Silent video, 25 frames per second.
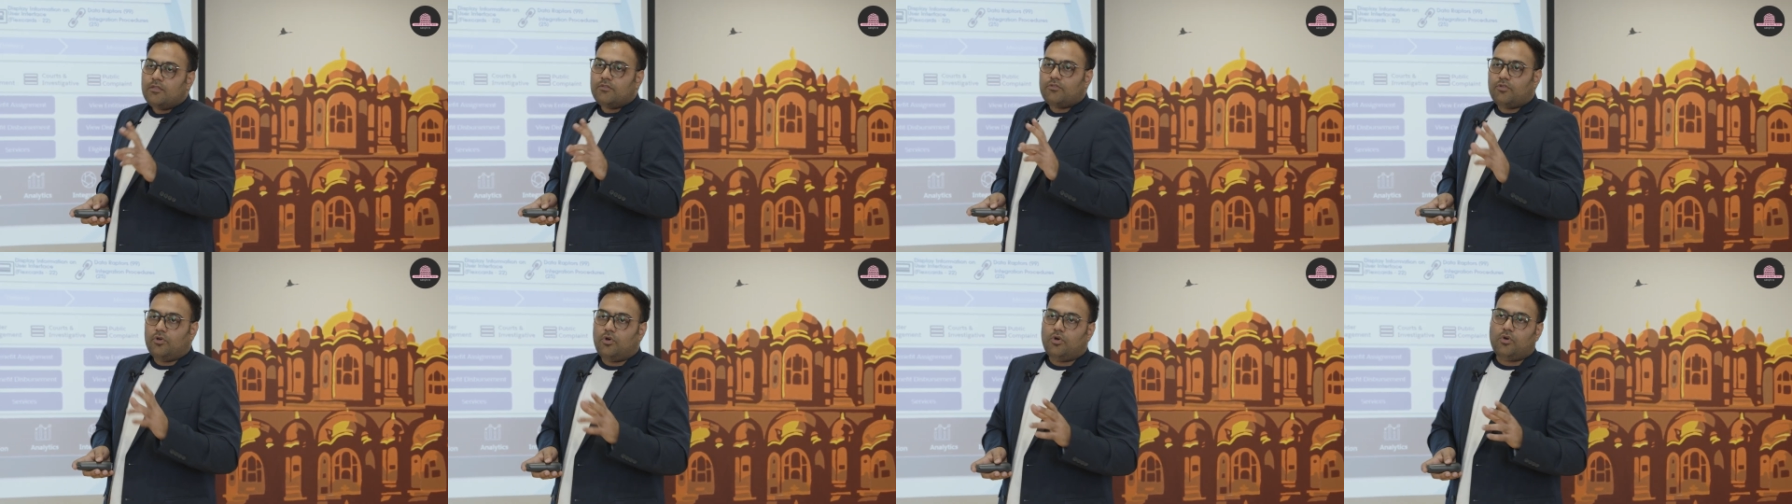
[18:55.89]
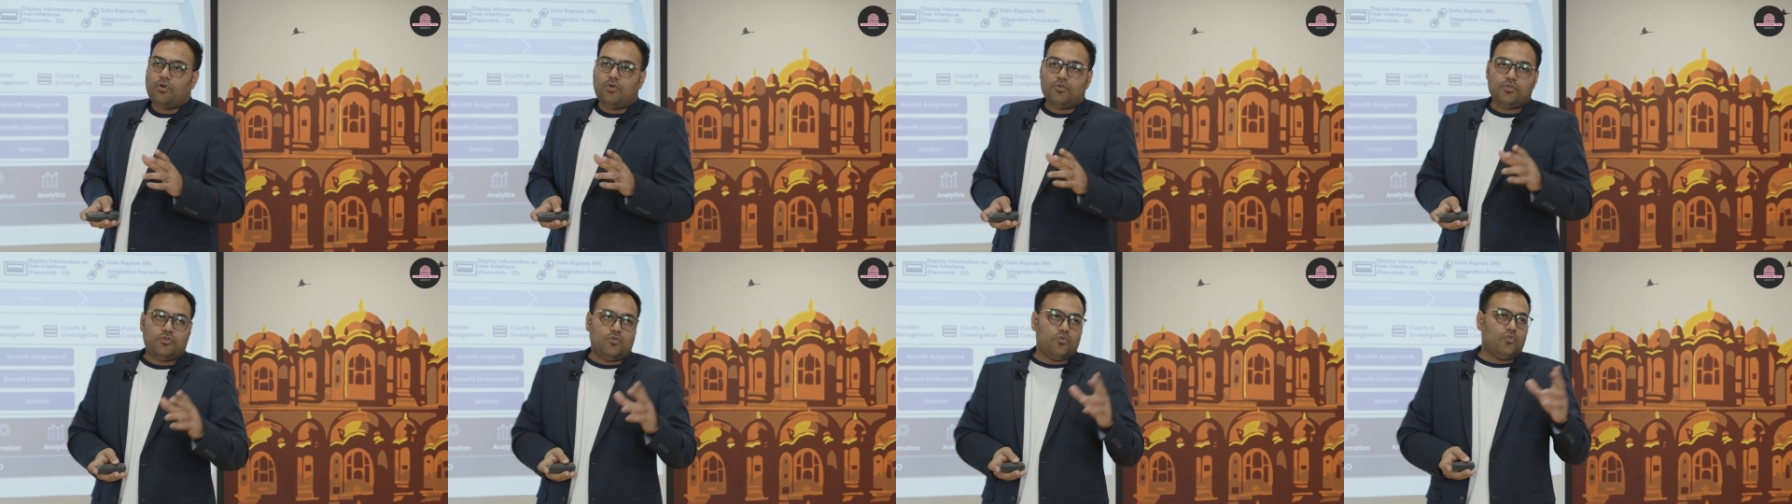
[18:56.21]

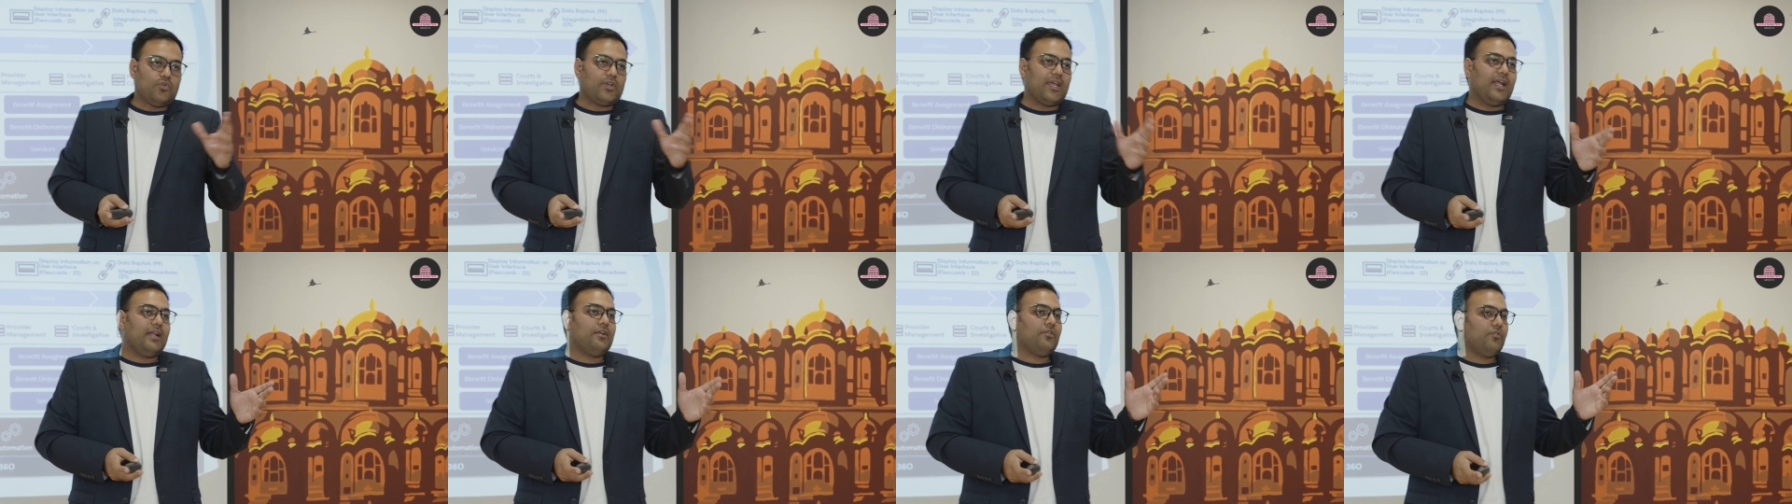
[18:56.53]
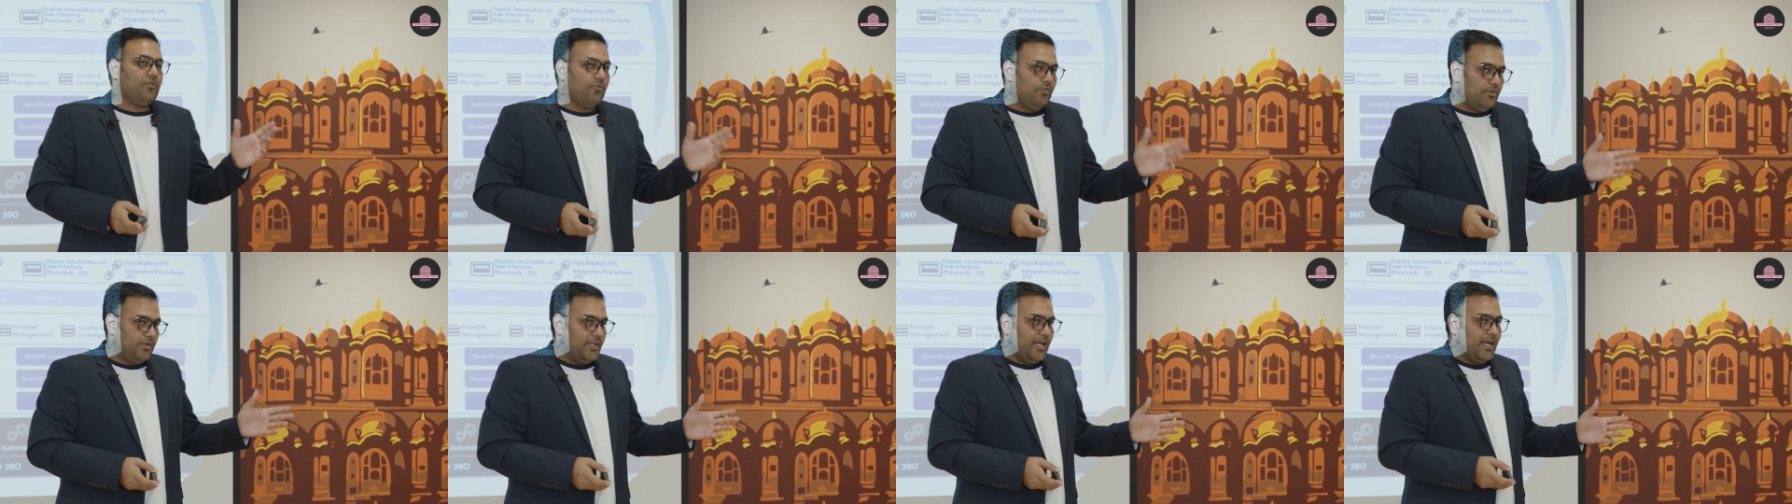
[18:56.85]
So you can
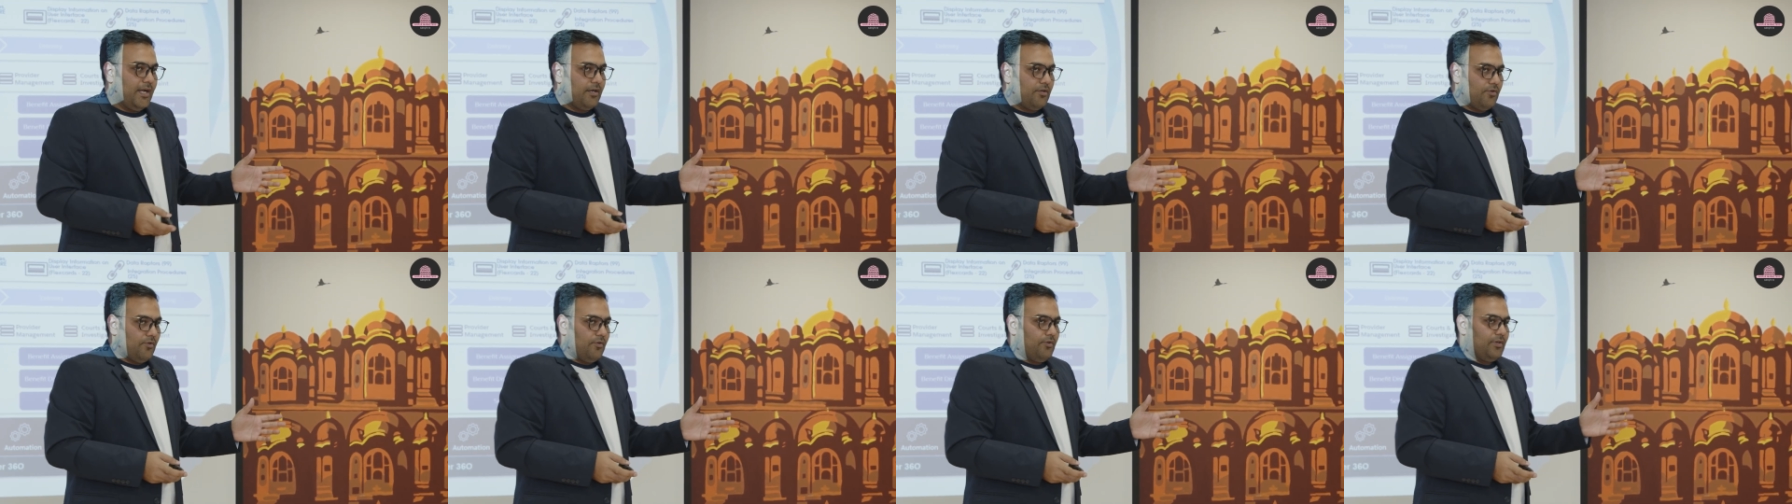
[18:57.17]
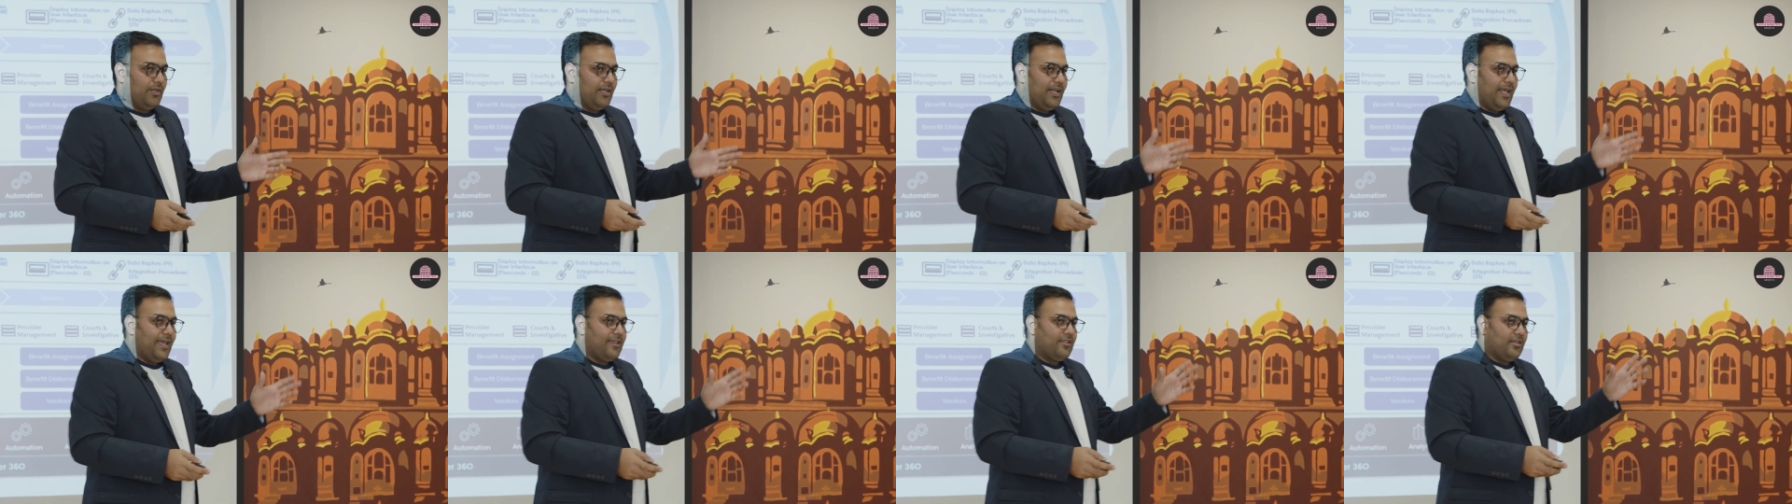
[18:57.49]
do that
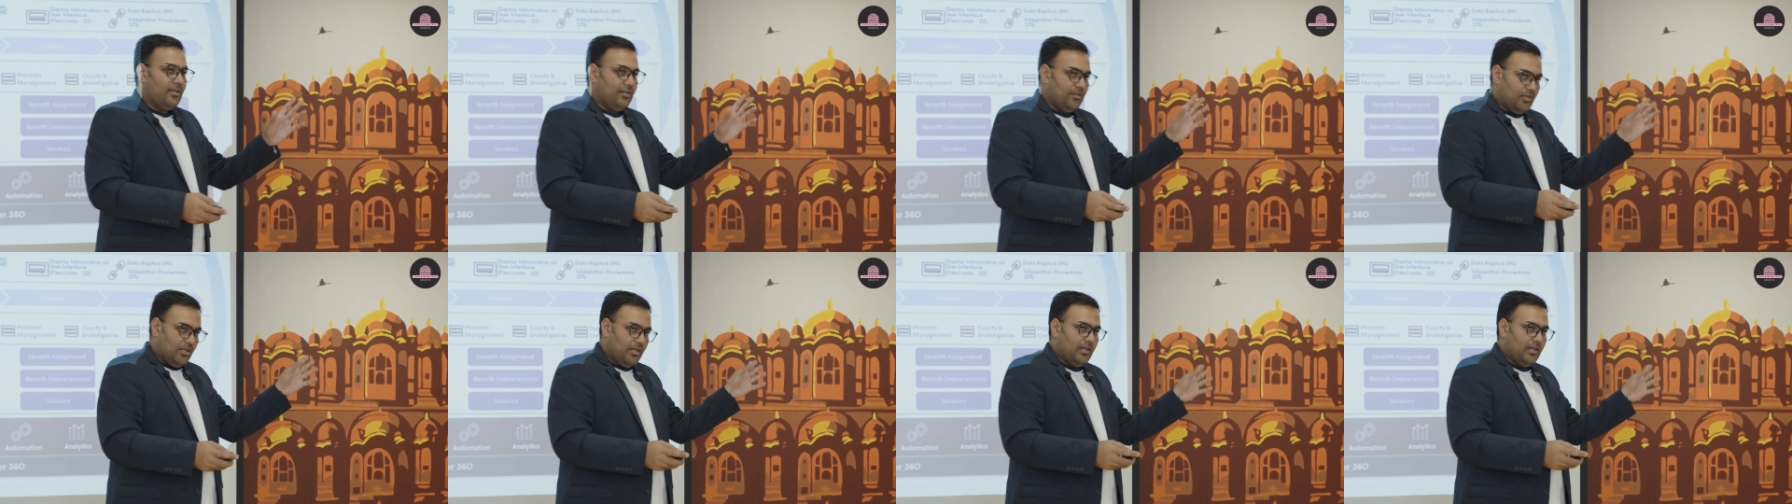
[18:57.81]
utilizing